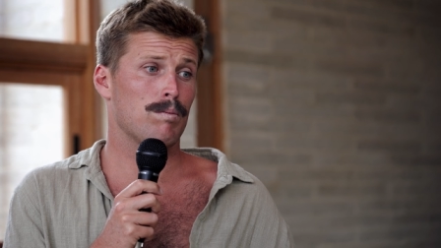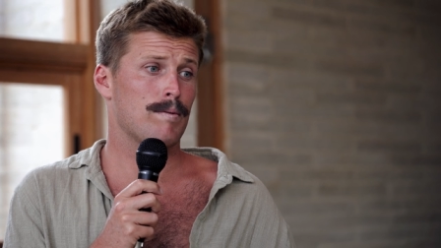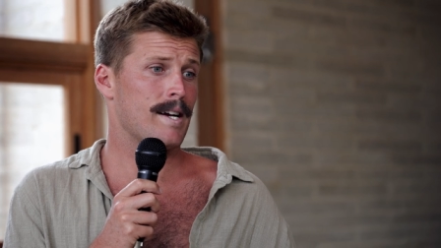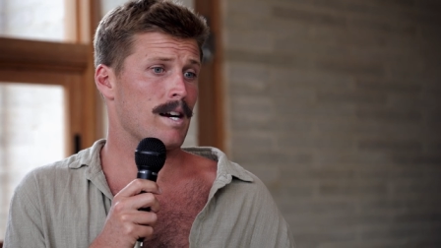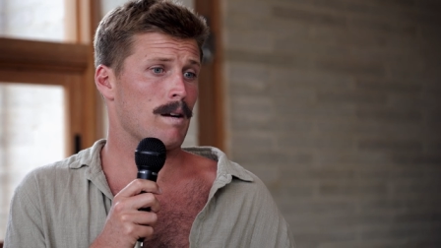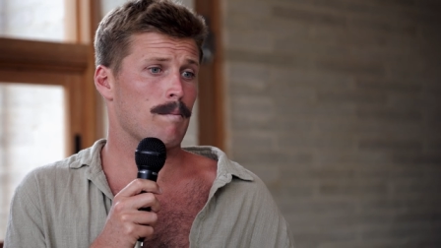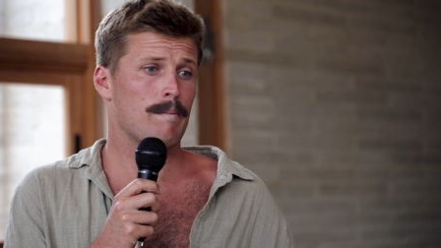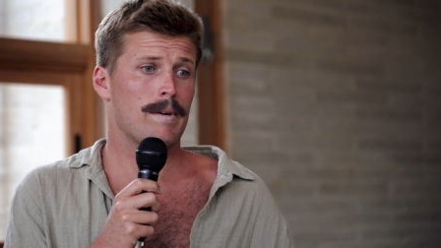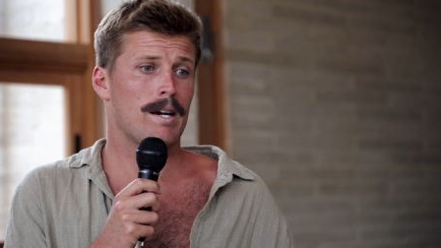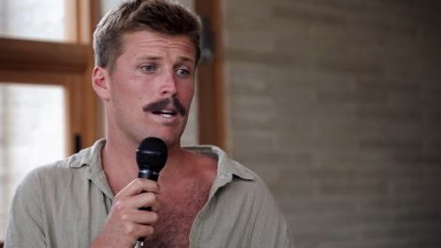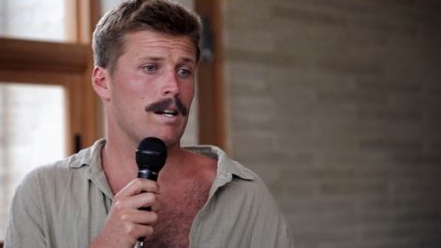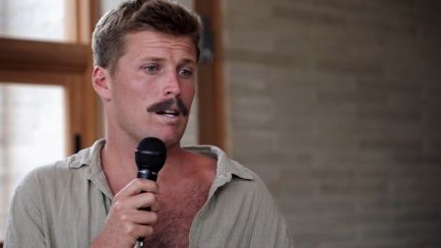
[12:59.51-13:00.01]

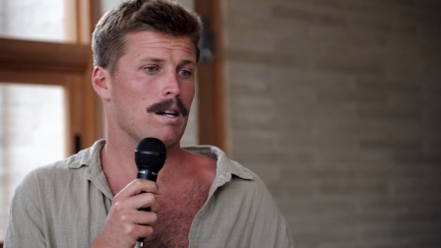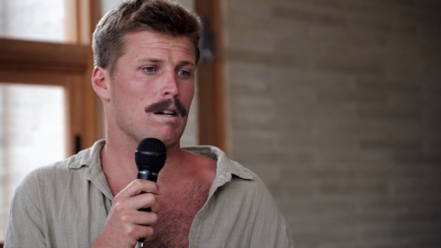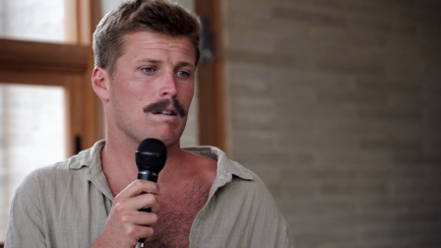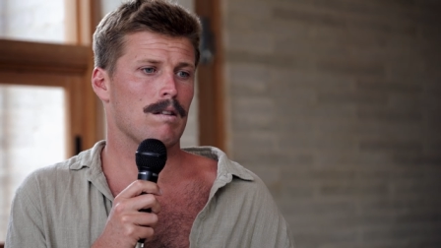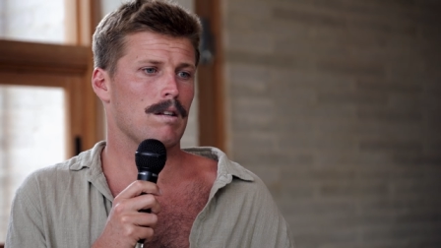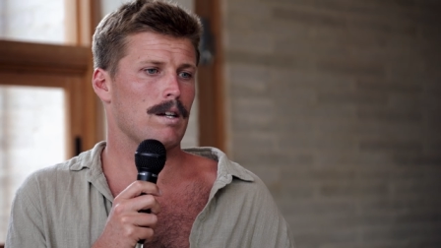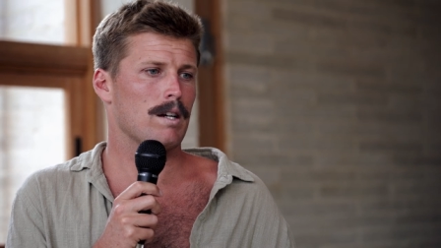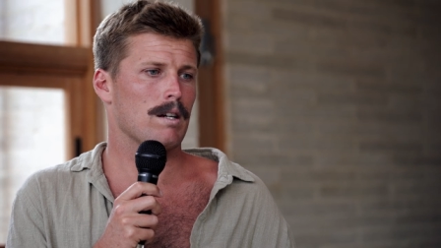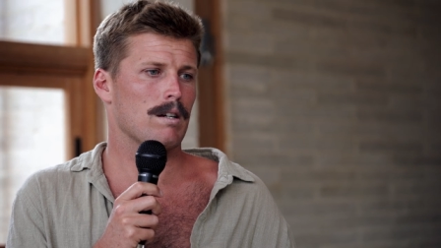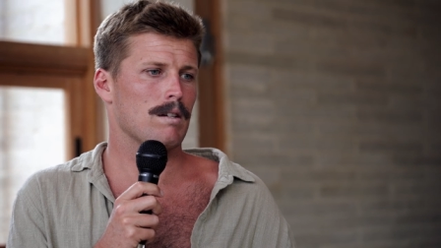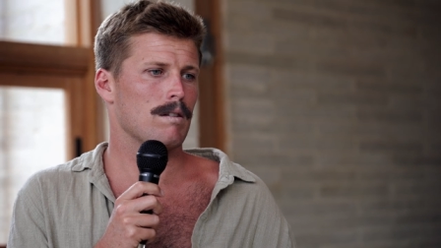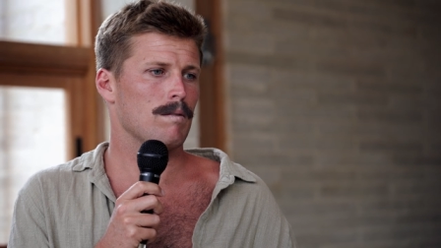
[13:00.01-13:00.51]

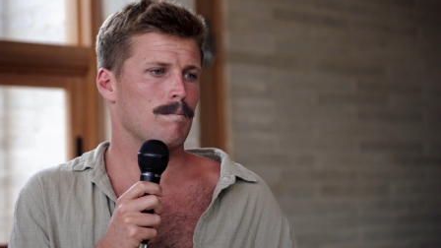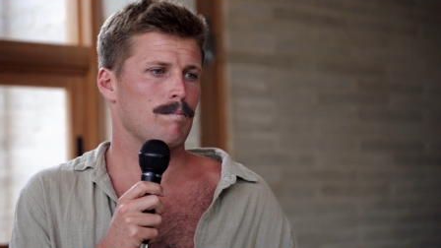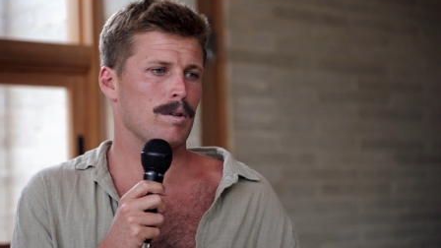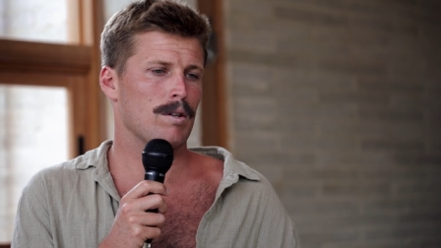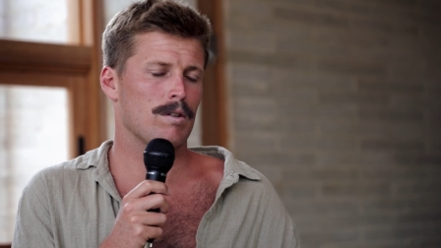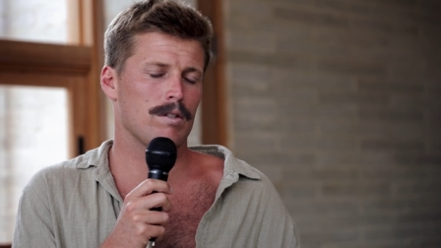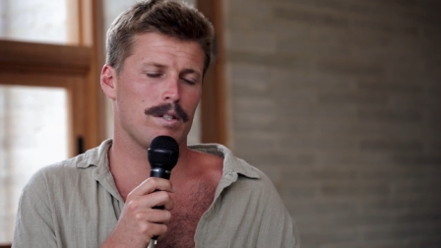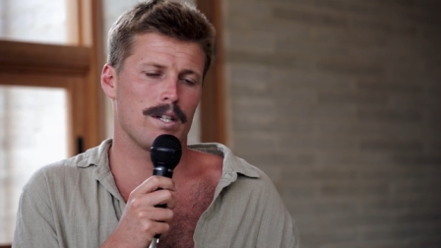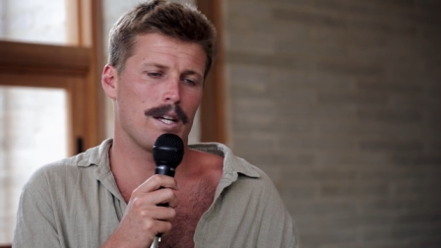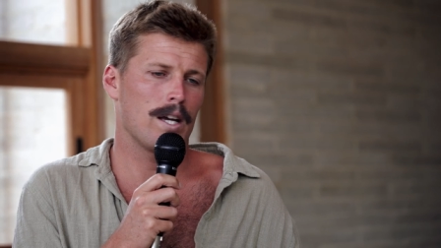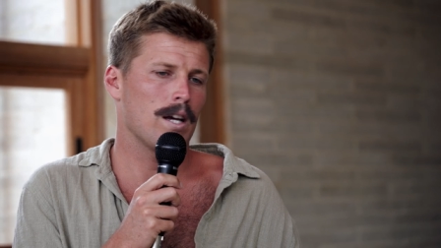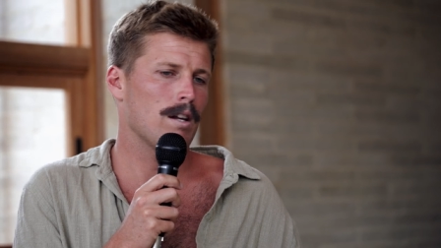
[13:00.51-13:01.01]
pragmatic, like
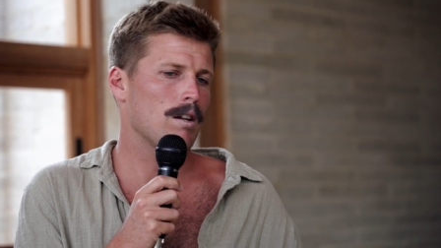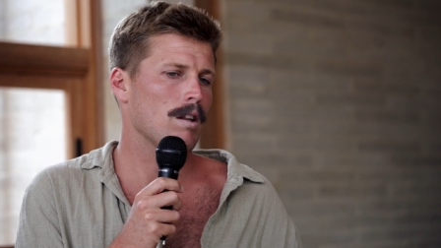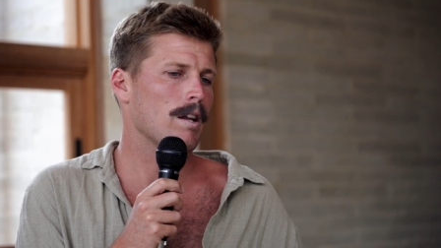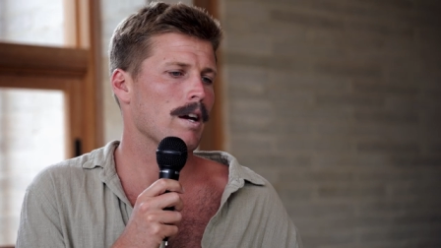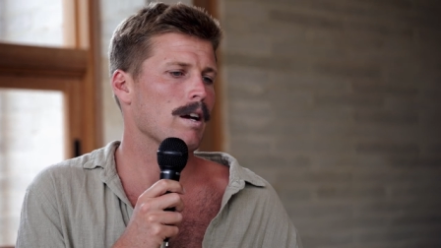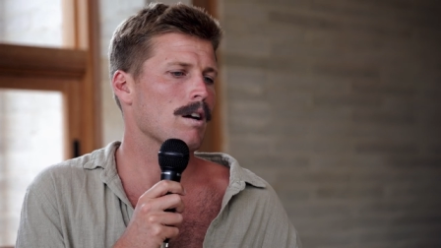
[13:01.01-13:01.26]
because again,